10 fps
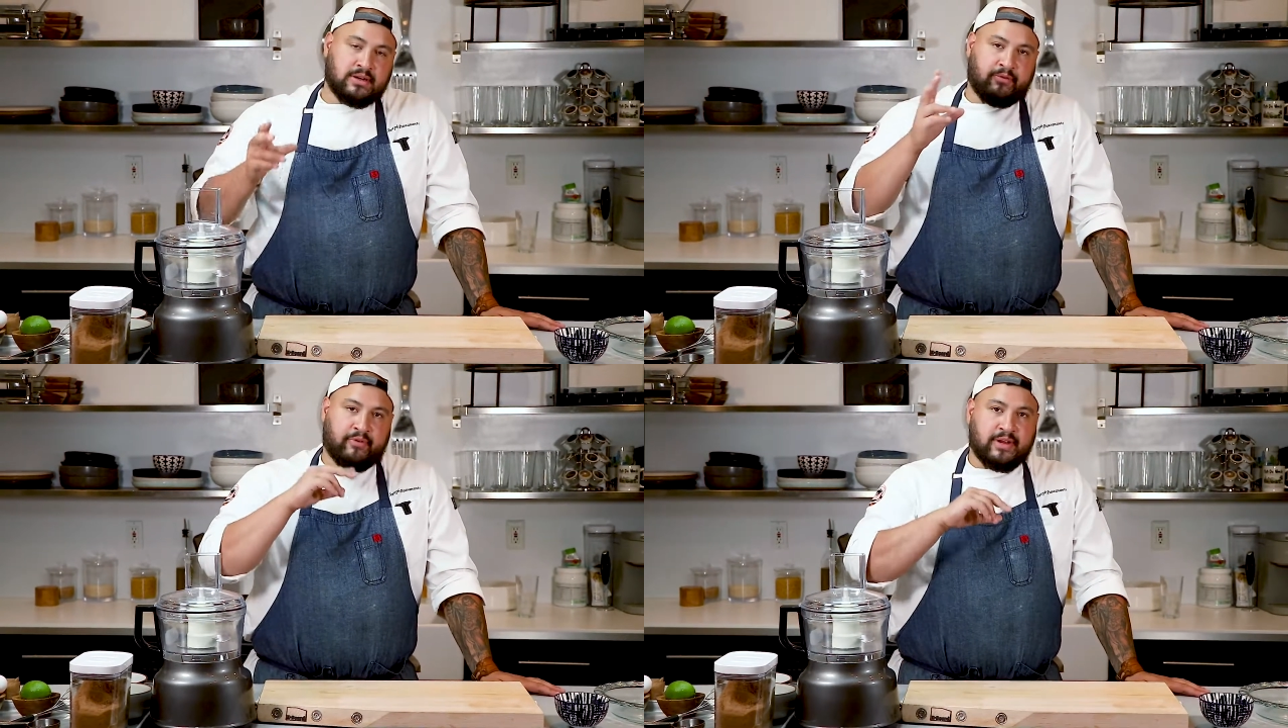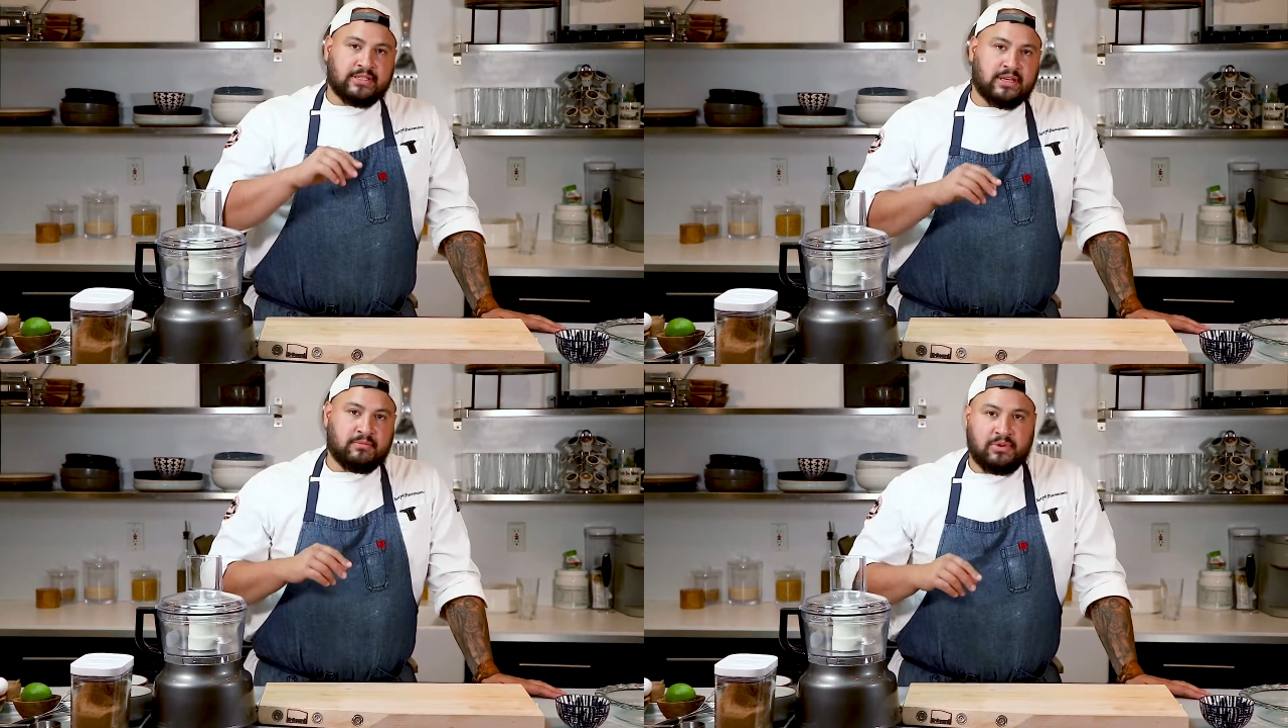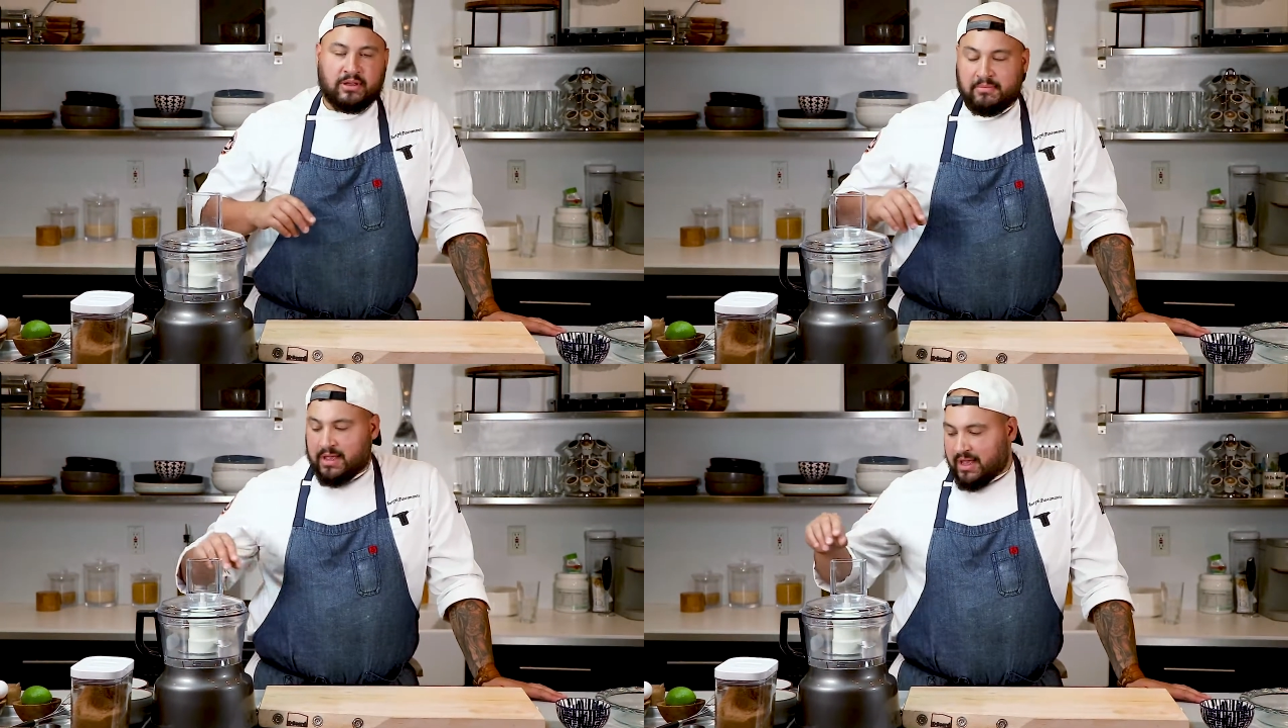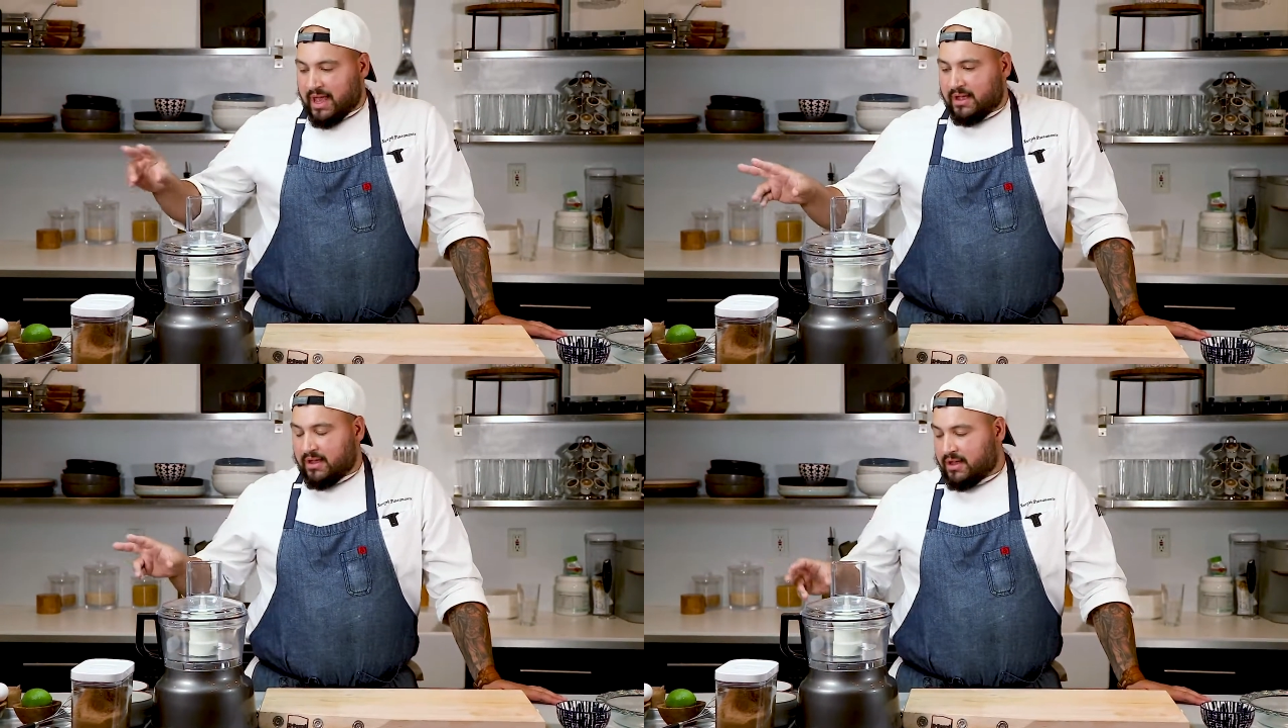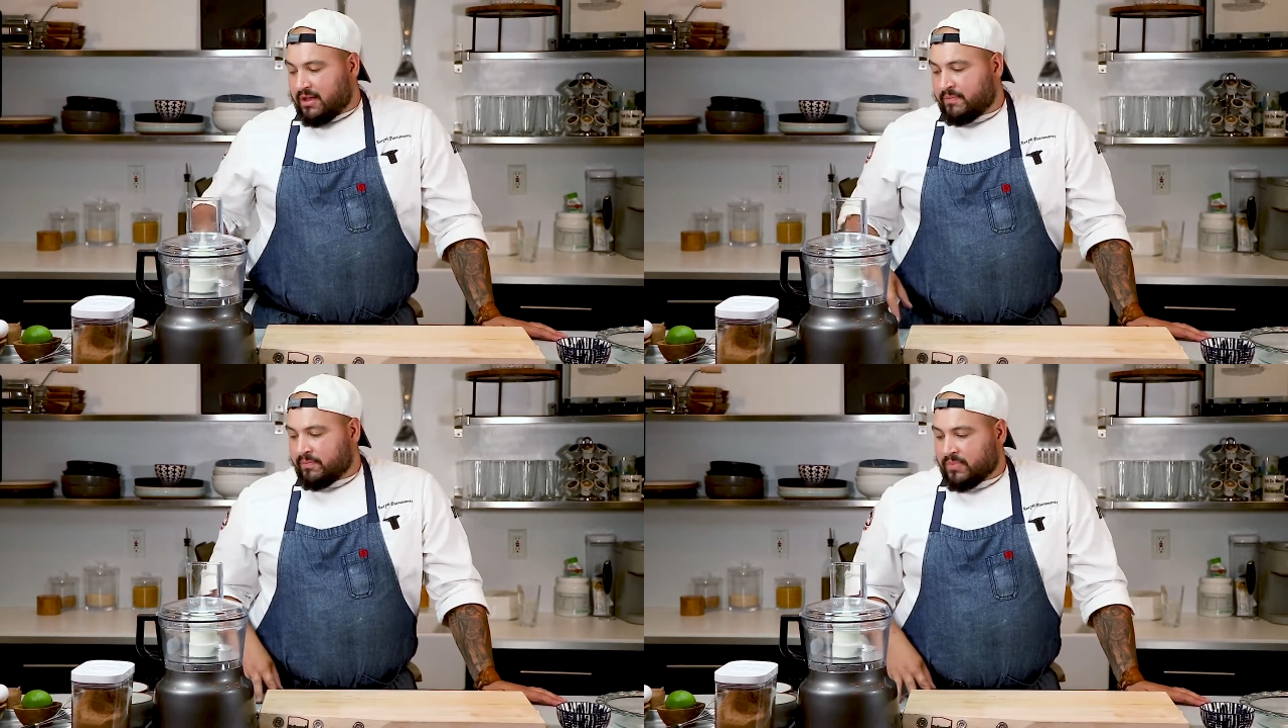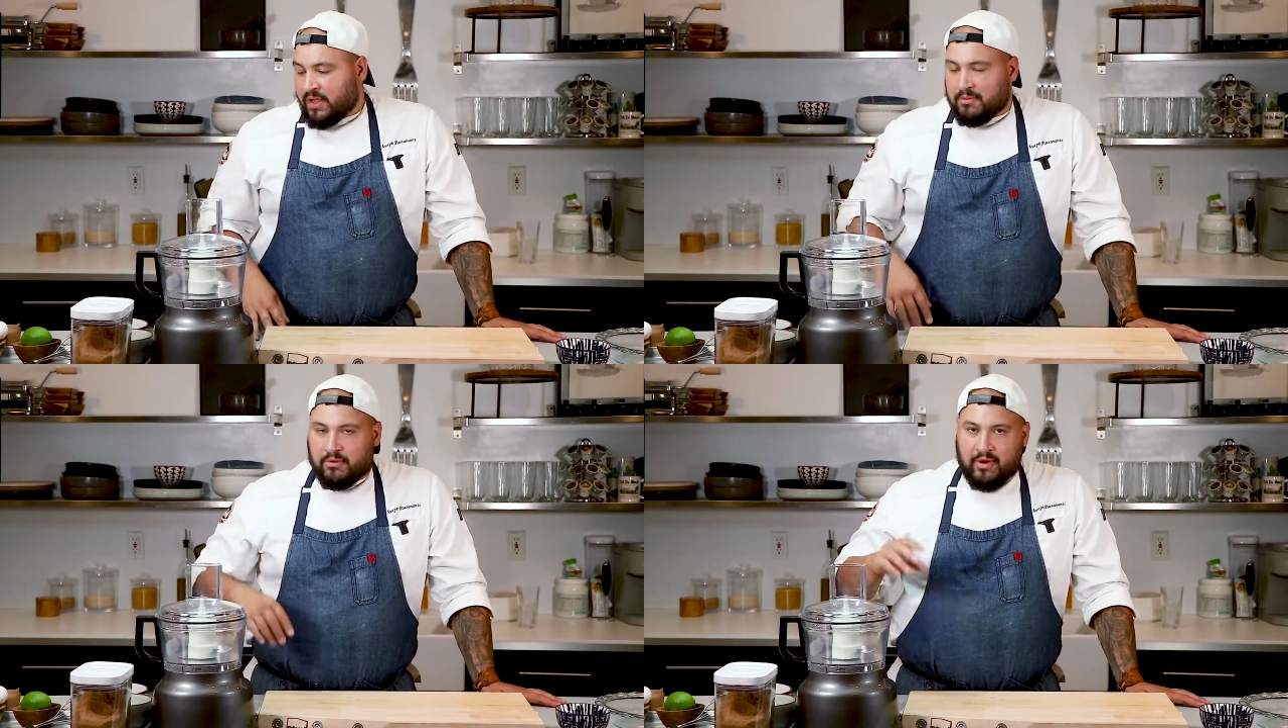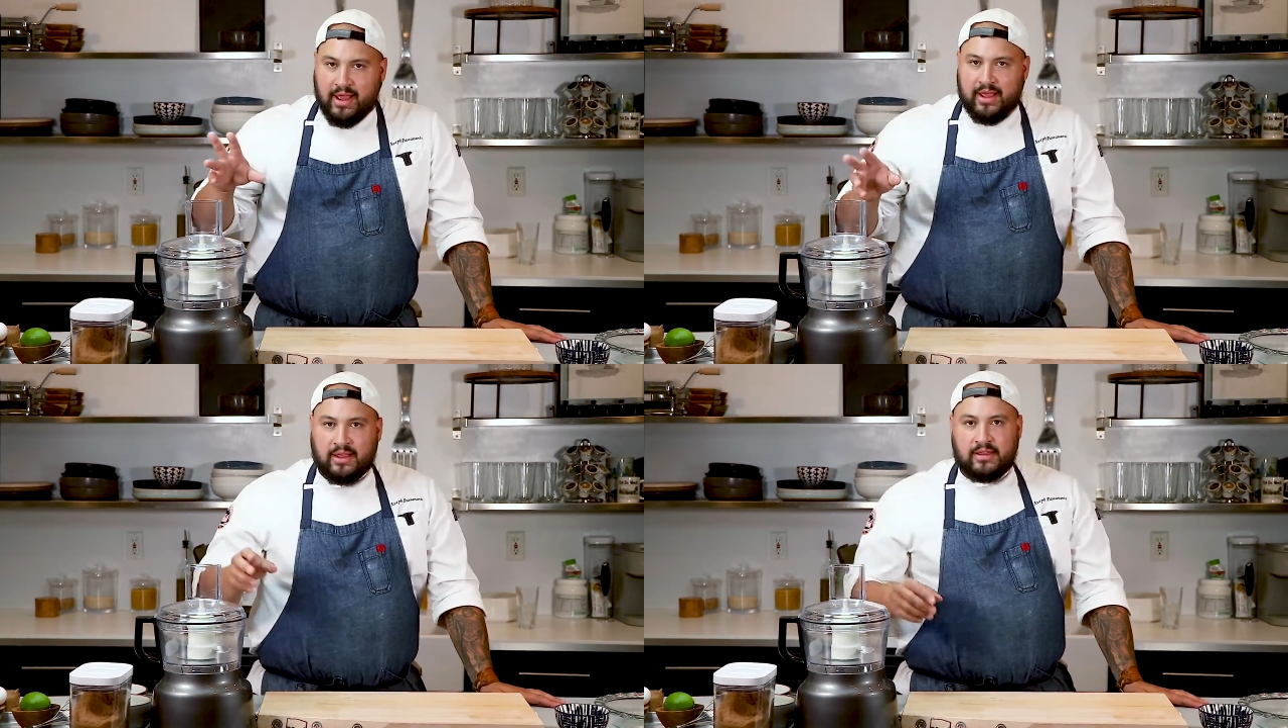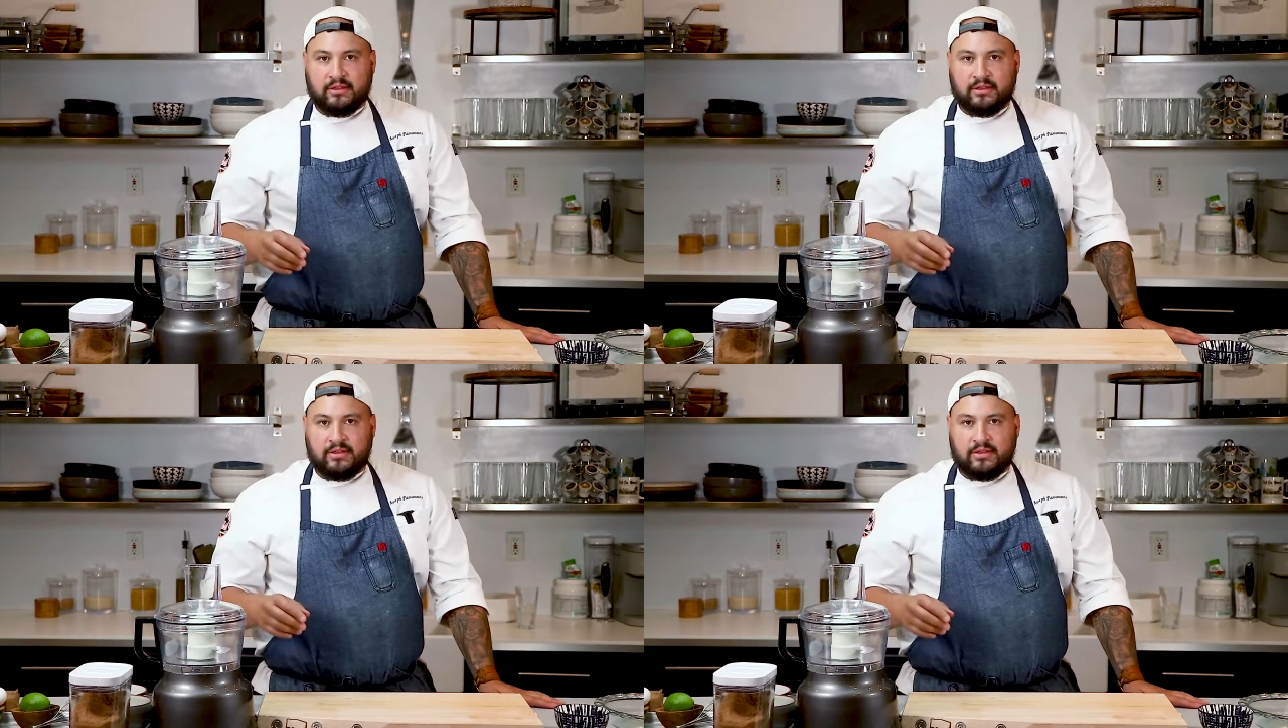You can freeze them. You can make egg meringue.